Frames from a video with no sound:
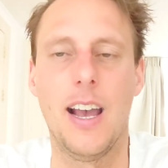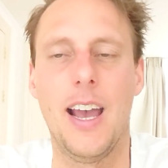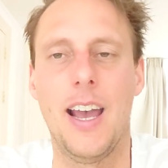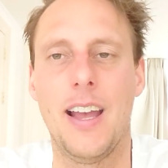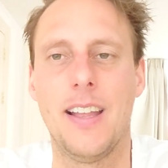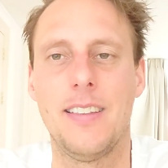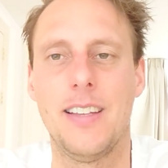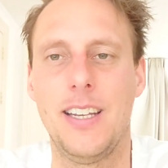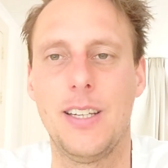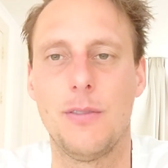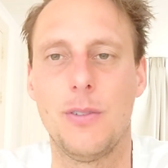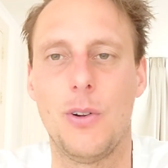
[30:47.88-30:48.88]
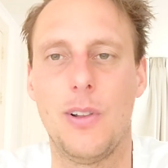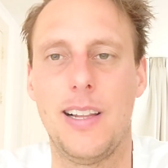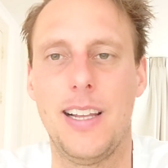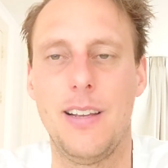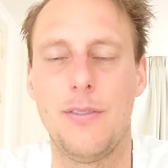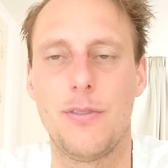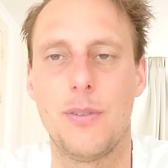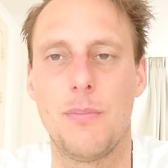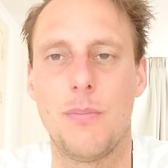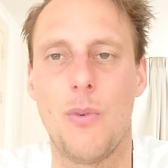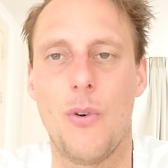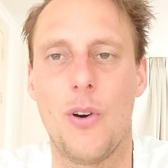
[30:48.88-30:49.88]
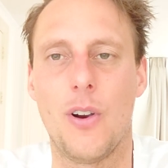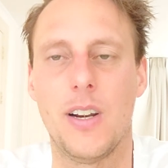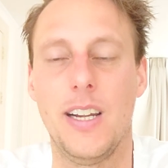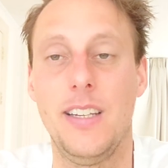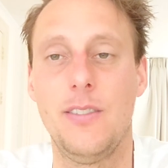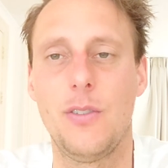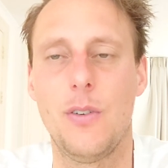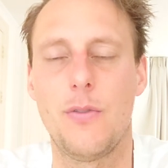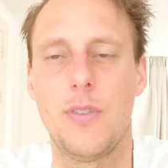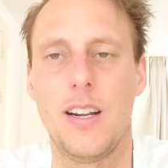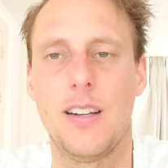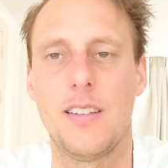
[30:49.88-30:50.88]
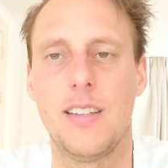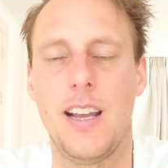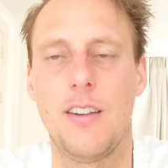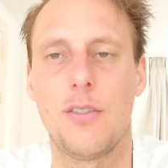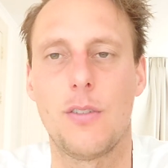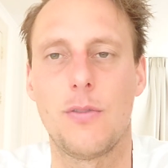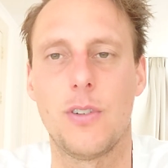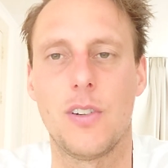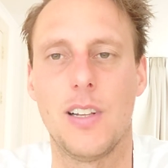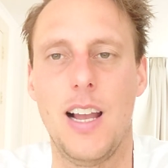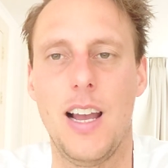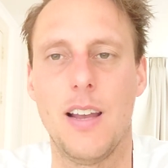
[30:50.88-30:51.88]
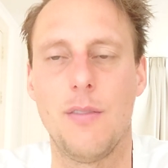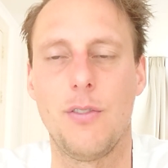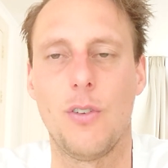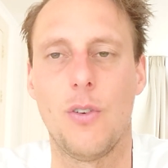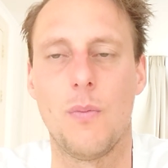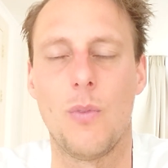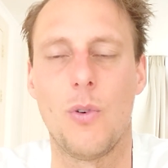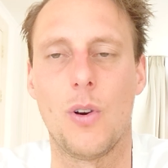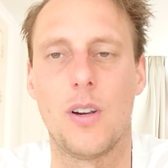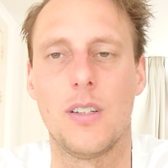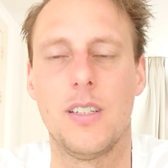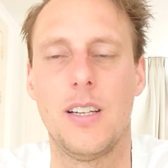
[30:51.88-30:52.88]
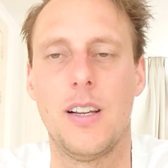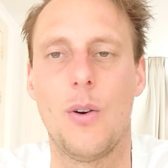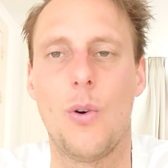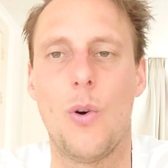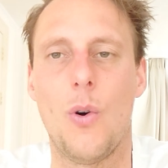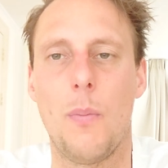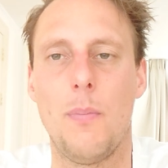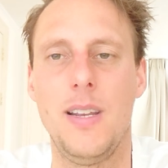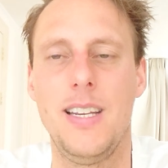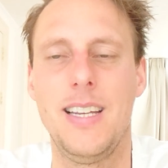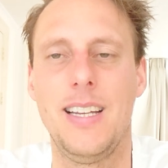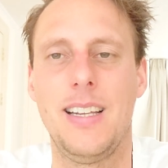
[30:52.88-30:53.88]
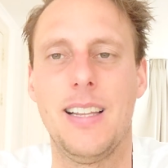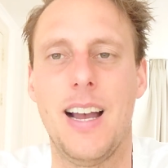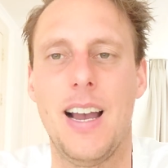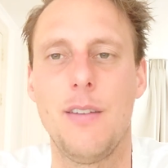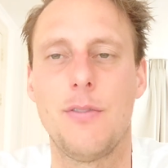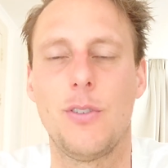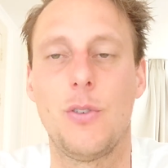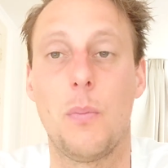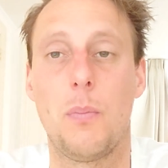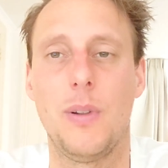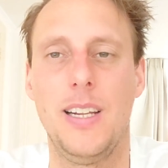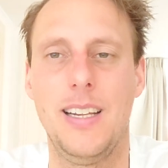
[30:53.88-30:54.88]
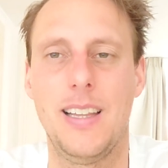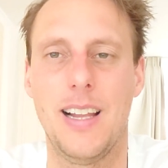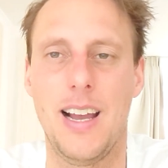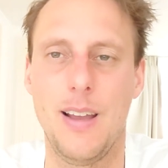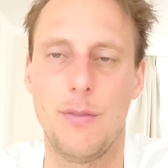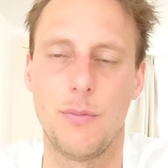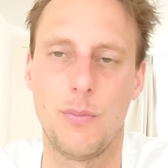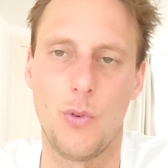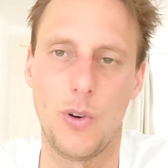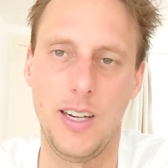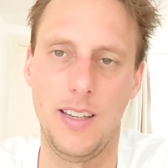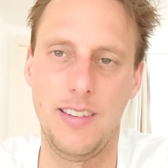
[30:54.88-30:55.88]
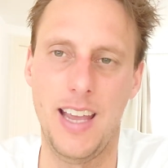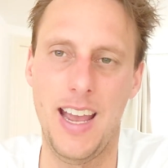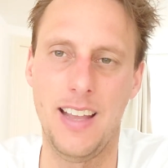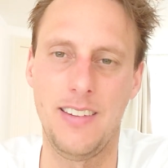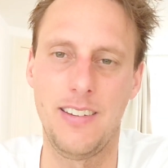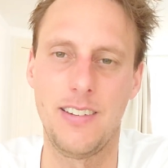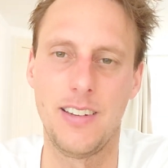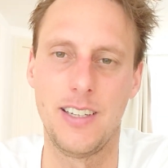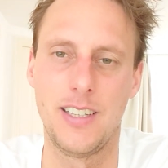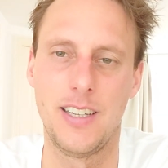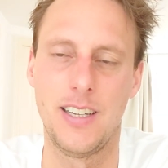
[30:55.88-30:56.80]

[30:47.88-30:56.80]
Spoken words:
and then you will live a more introvert and extrovert life, so more whole being life, a complete life, a more intense